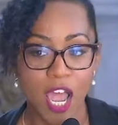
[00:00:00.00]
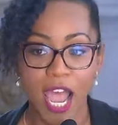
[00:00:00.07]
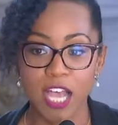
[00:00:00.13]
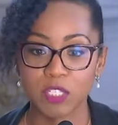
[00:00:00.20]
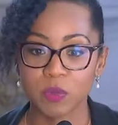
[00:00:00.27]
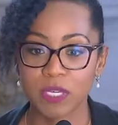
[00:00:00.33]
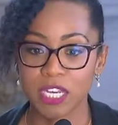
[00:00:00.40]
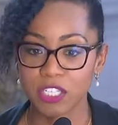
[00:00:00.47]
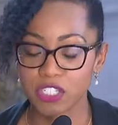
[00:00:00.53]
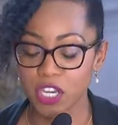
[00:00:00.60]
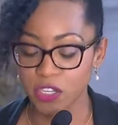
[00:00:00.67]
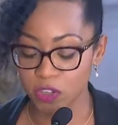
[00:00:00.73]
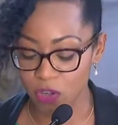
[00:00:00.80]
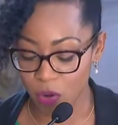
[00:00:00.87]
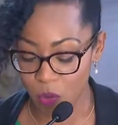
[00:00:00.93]
as we
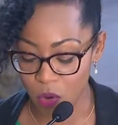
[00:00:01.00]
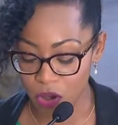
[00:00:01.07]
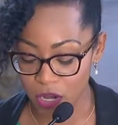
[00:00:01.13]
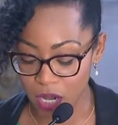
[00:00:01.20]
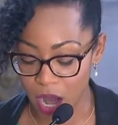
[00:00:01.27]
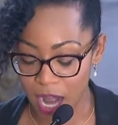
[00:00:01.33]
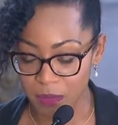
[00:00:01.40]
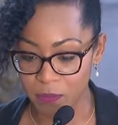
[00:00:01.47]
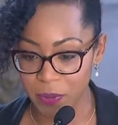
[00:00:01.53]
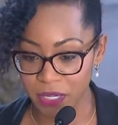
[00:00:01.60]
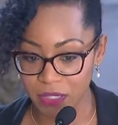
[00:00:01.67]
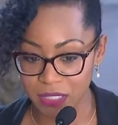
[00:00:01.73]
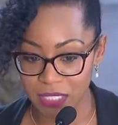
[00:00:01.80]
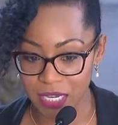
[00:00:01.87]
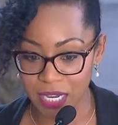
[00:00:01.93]
continue to work on
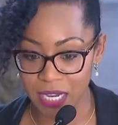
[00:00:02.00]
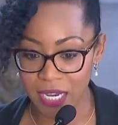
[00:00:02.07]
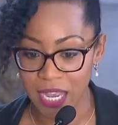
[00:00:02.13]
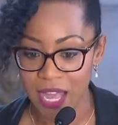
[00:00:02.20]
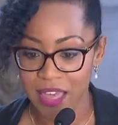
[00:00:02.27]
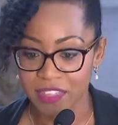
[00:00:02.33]
building